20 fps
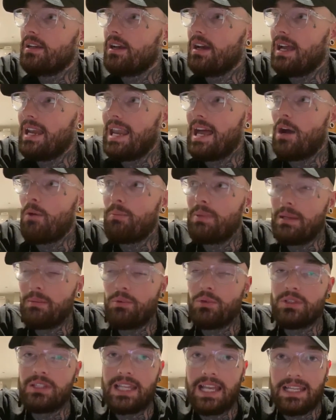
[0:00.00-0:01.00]
allow
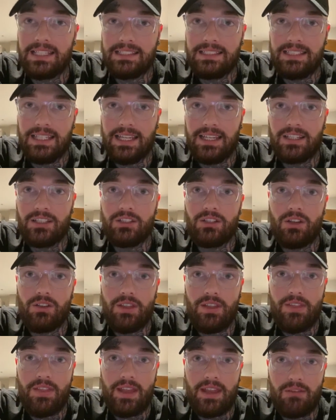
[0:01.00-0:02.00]
people to get sick so
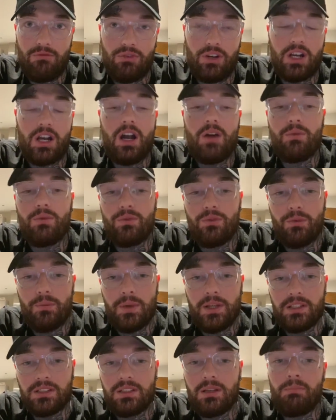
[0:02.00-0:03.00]
then they recover from
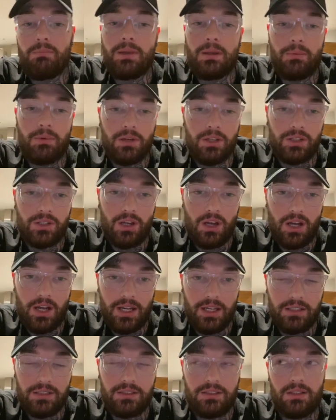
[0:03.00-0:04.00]
it. Some people will die
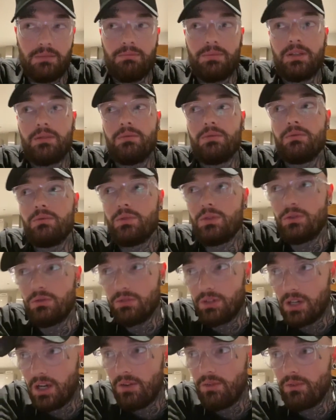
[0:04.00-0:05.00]
and some people will
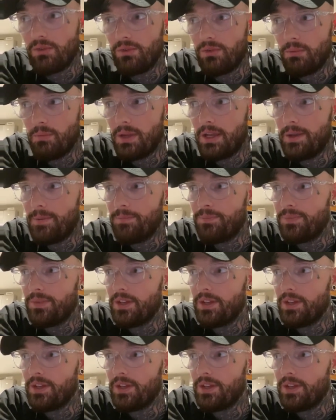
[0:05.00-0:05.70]
recover from it.